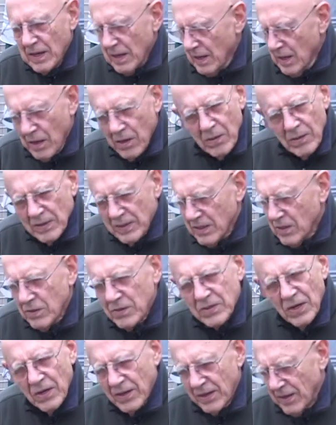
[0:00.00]
Oh, it
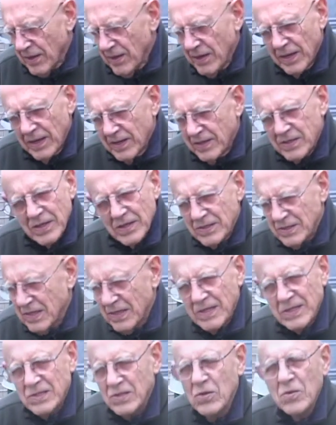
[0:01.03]
goes on and on.
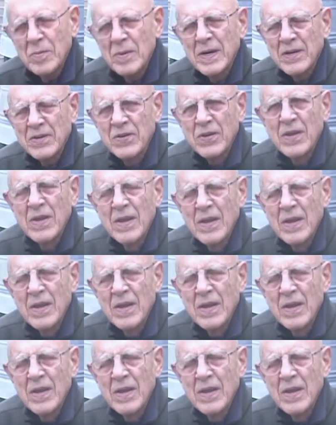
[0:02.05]
It's too much.